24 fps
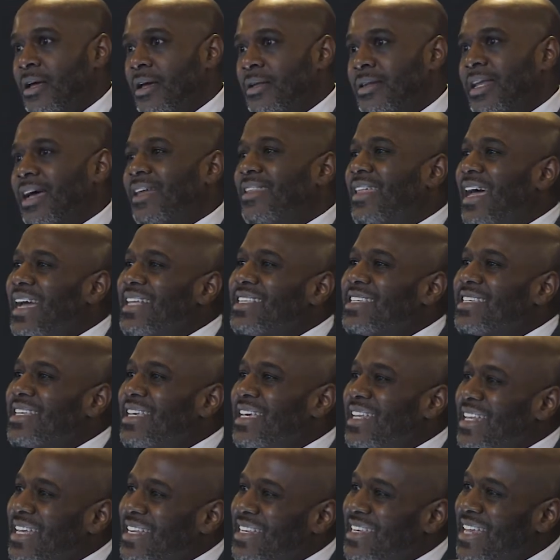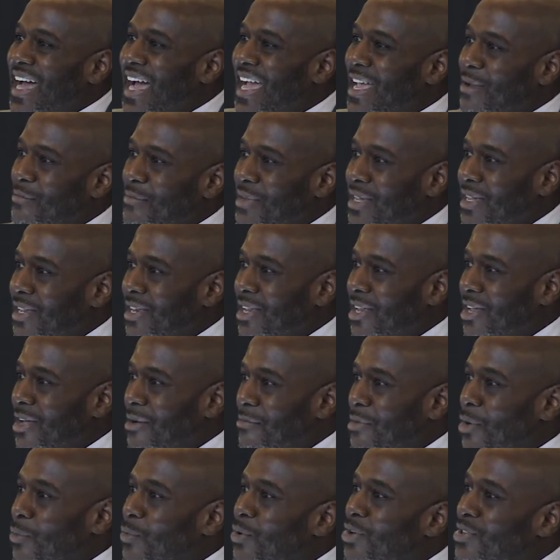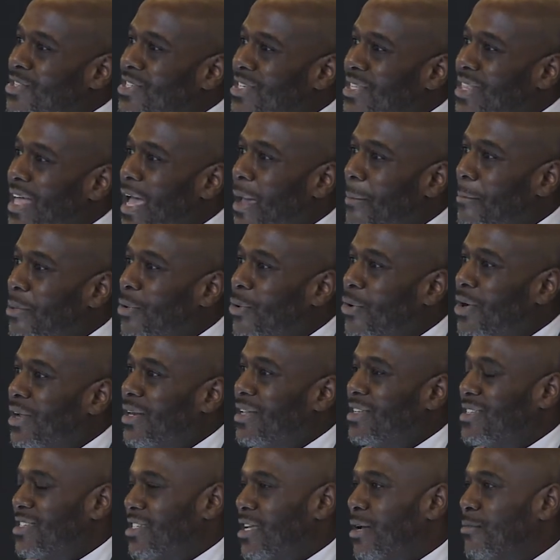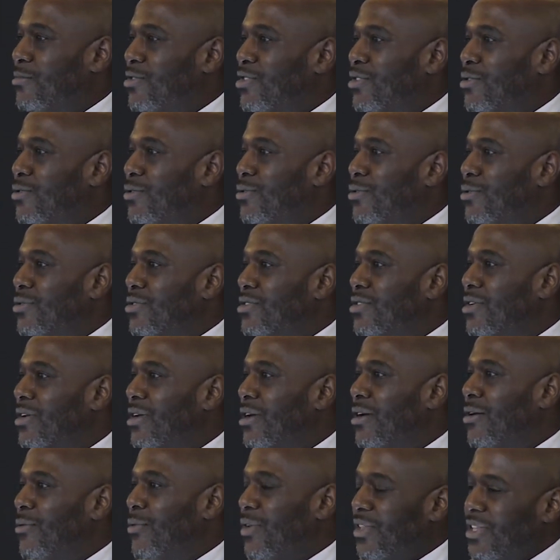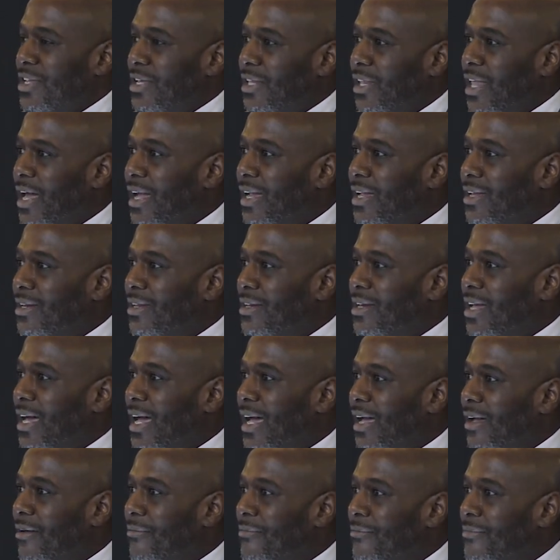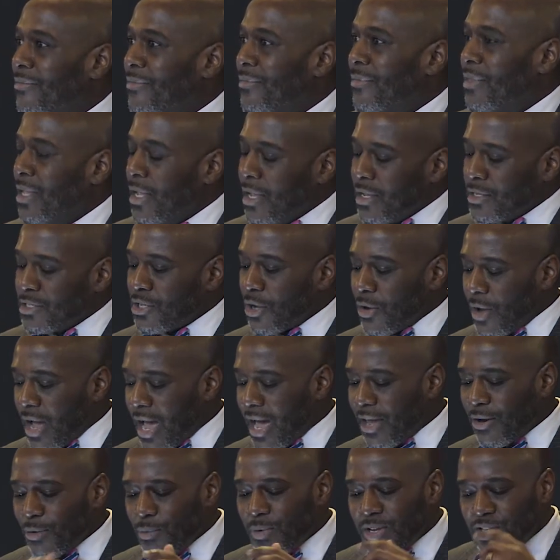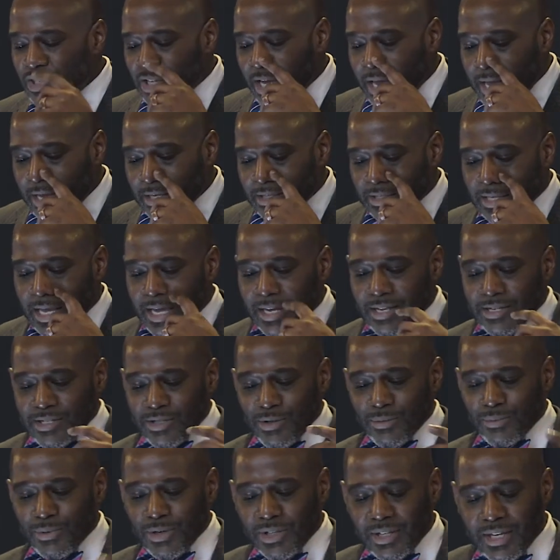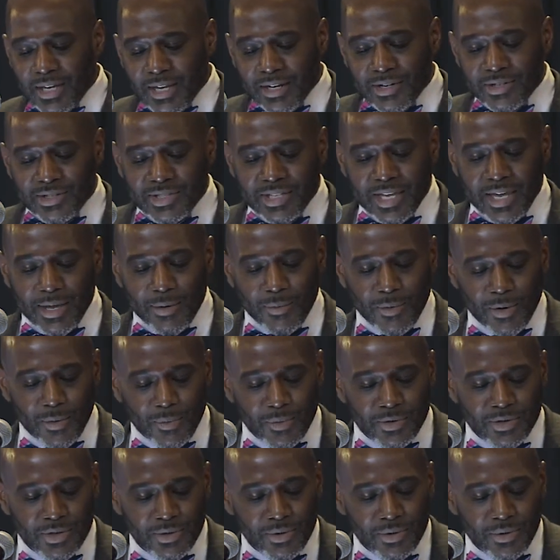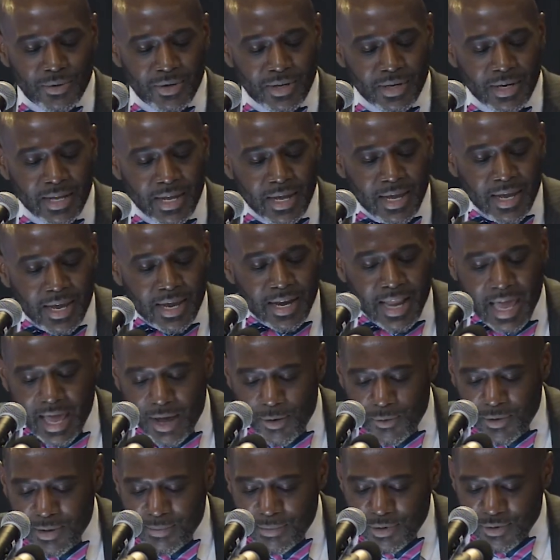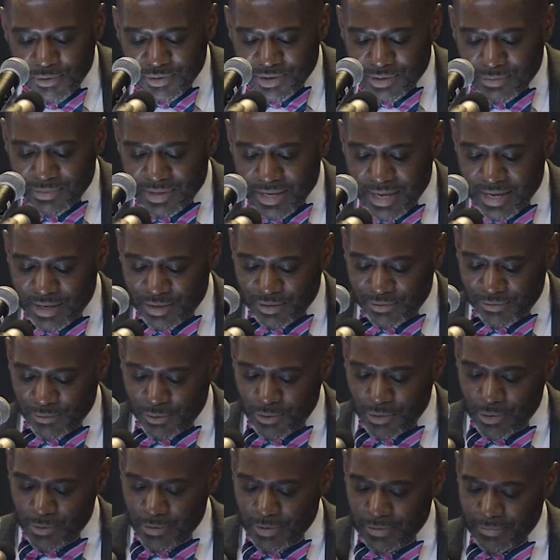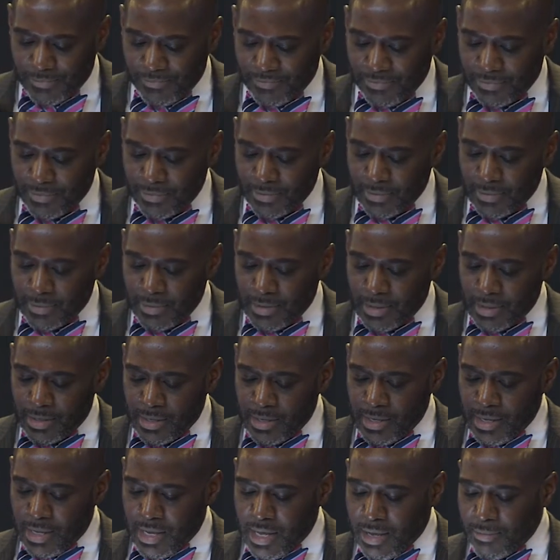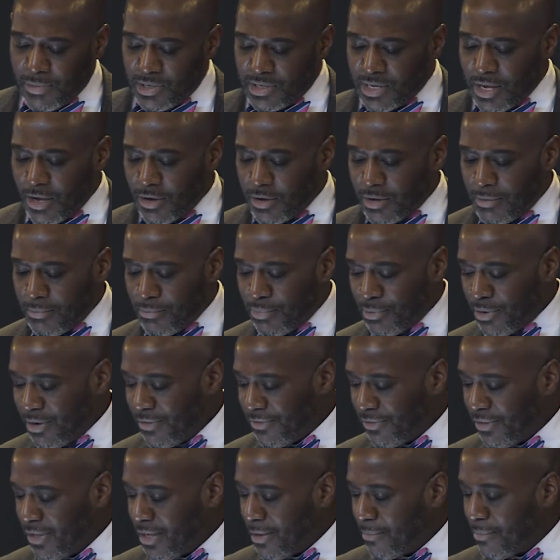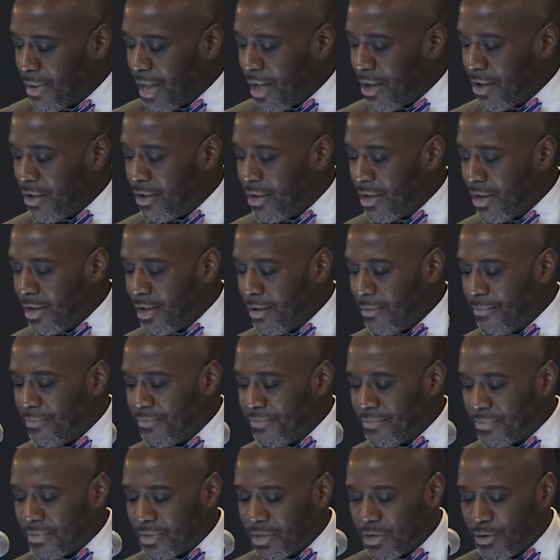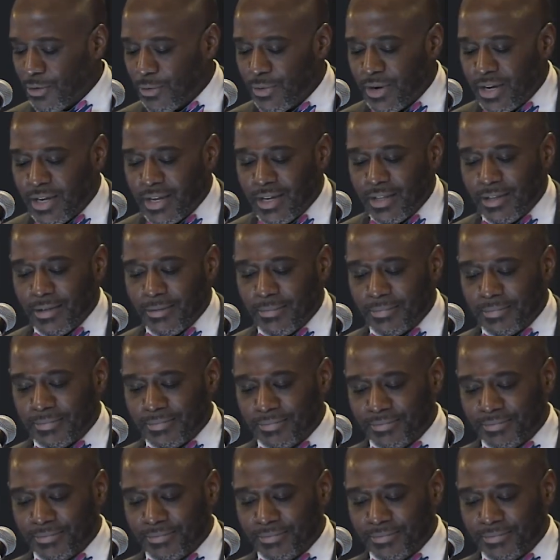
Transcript: Now that's an indictment, but we're to that point in some schools, whether you like it or not. So how do we change that is to really understand what we're doing and how we move some things forward. I'm gonna talk briefly about curriculum.